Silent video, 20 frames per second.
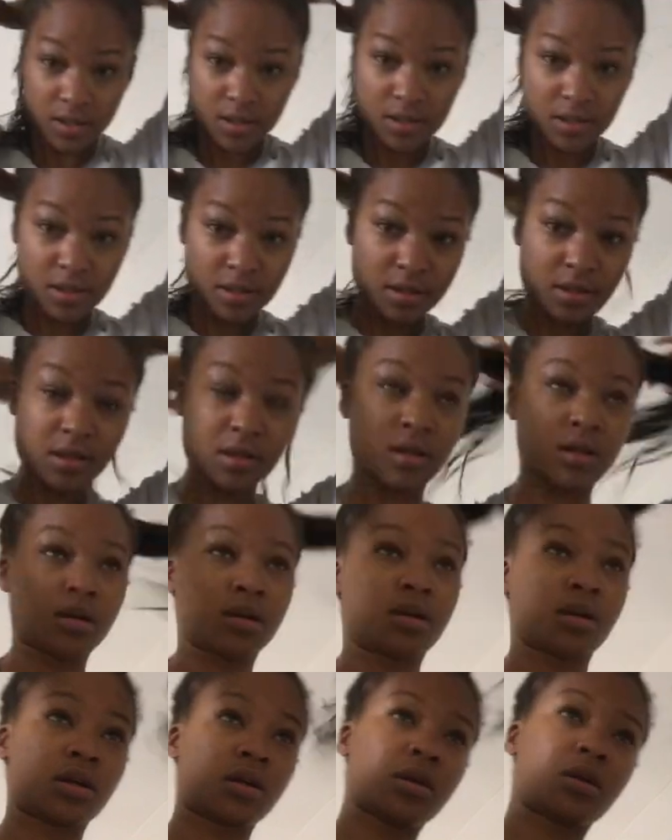me,
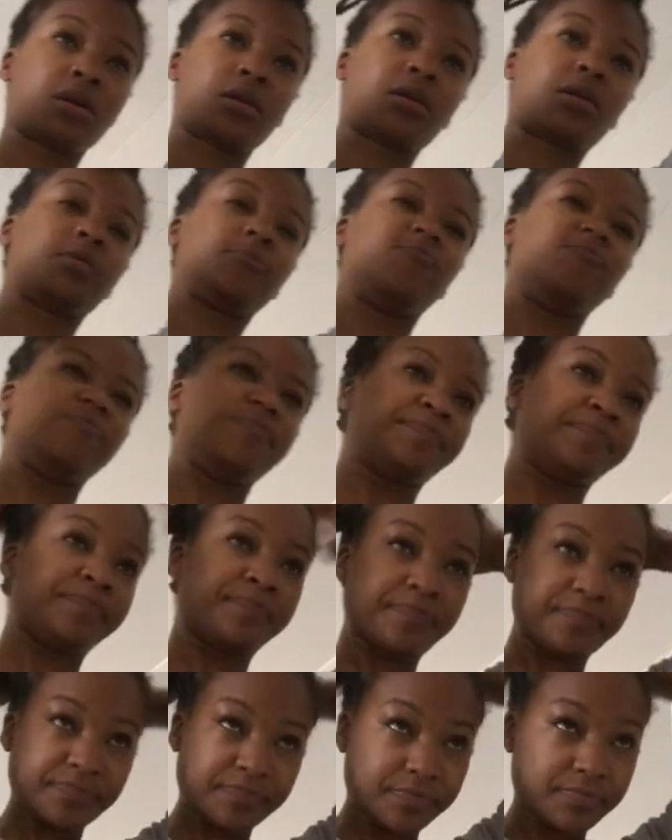uh,
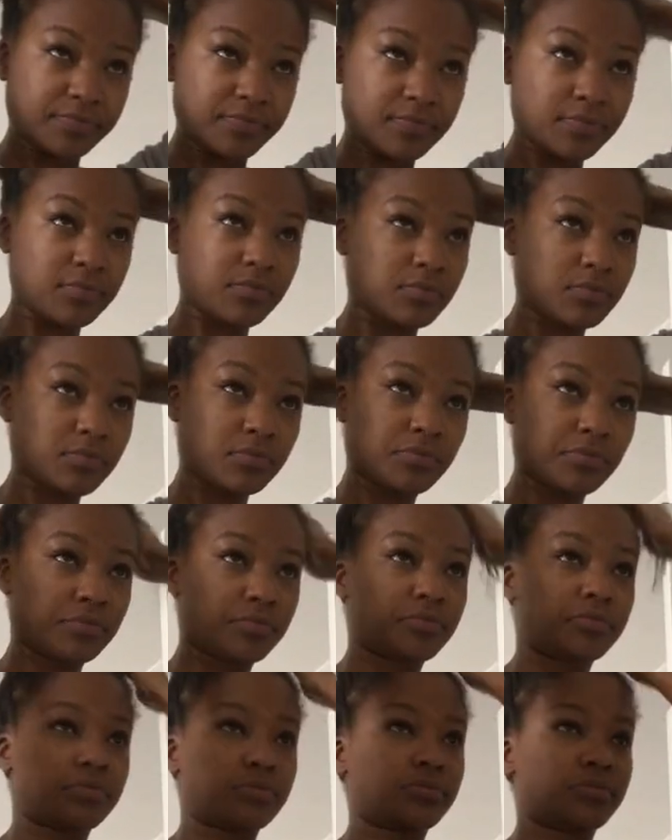yeah, I used to do
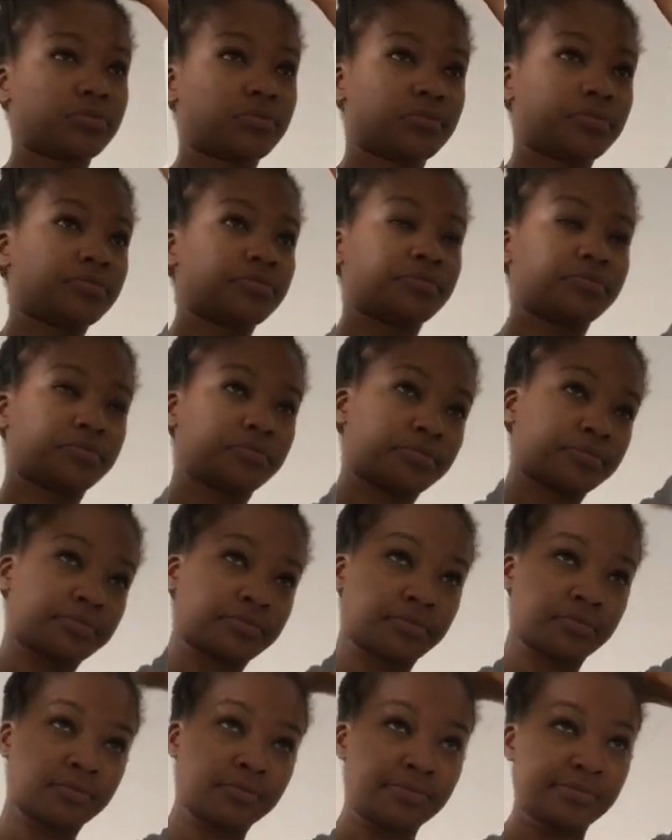YouTube before. I used
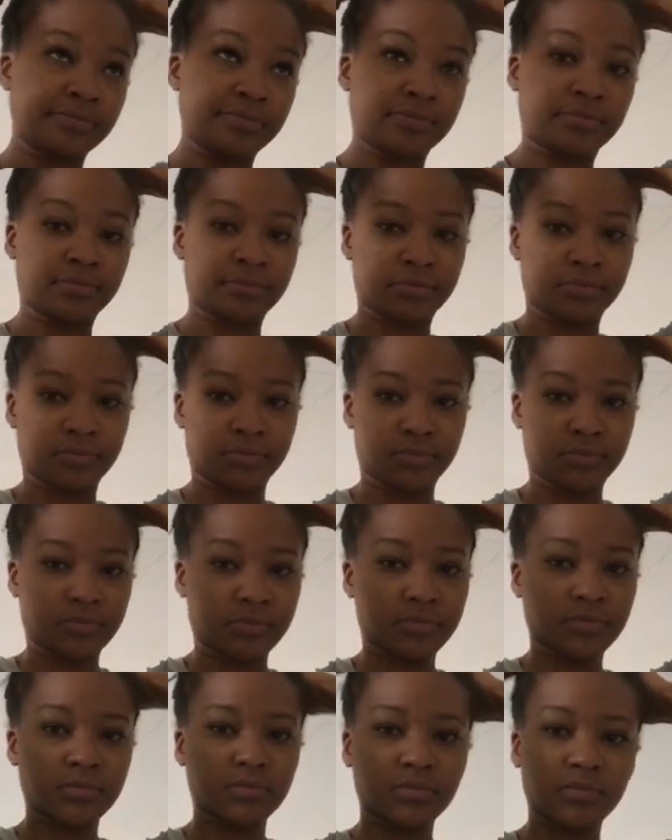to be part of a channel
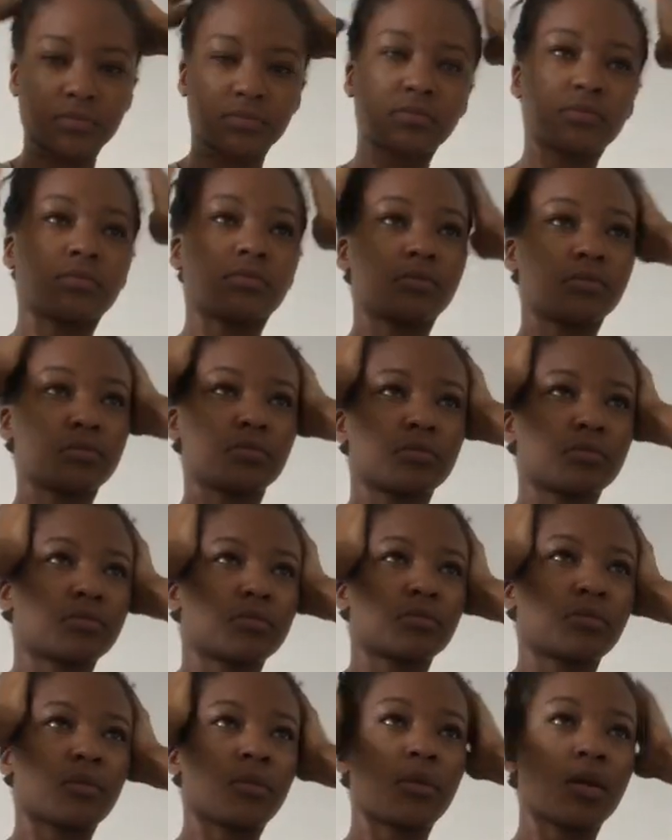called Being Wendy.
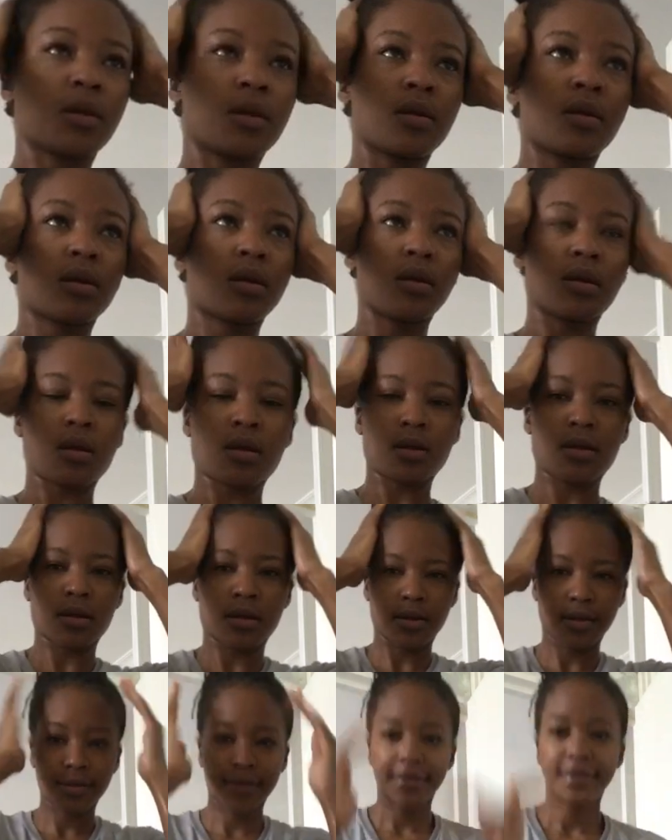You guys should go
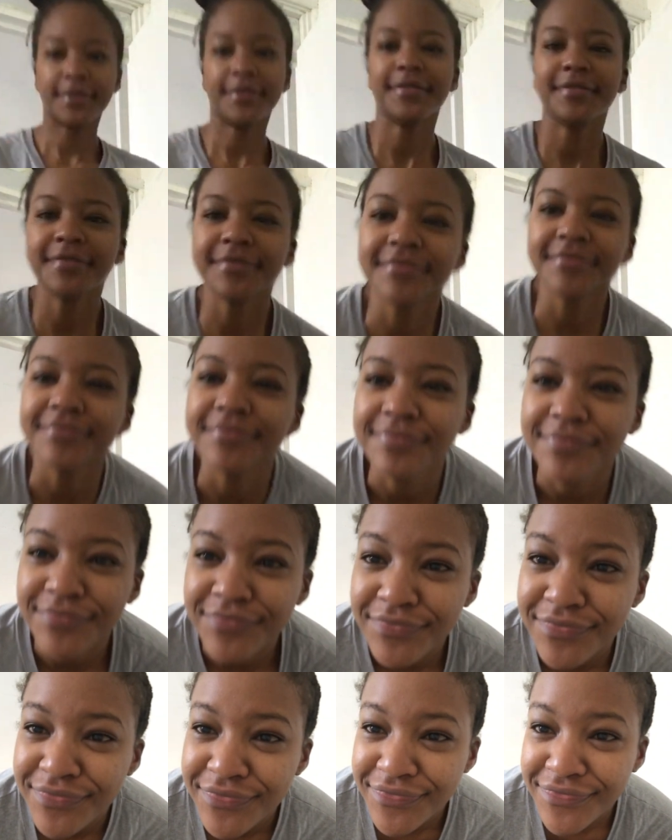check out the
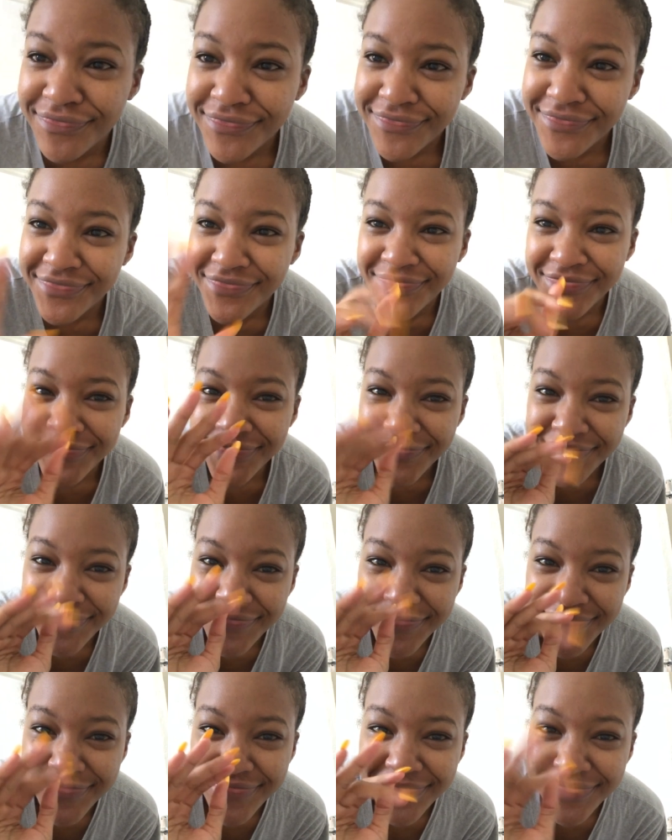content on
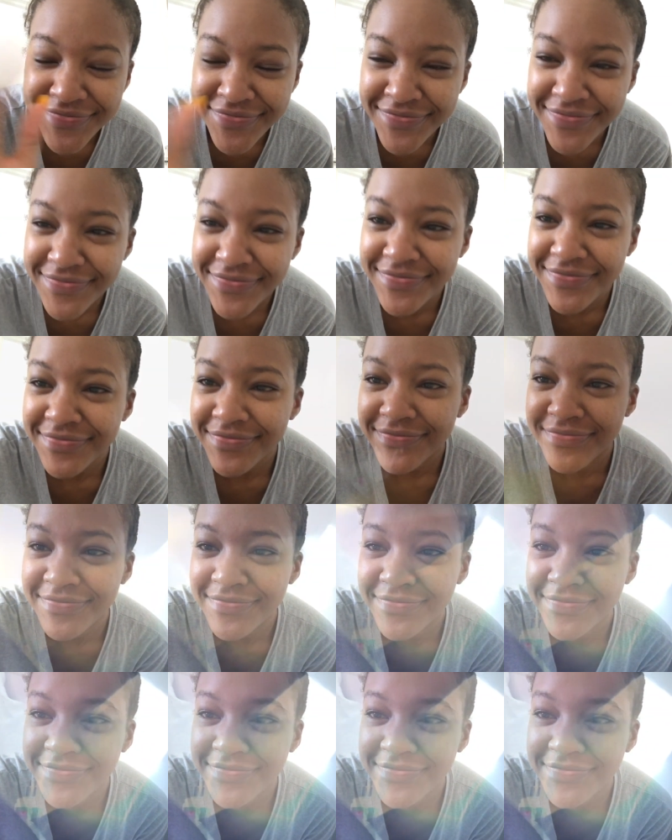there, it's amazing.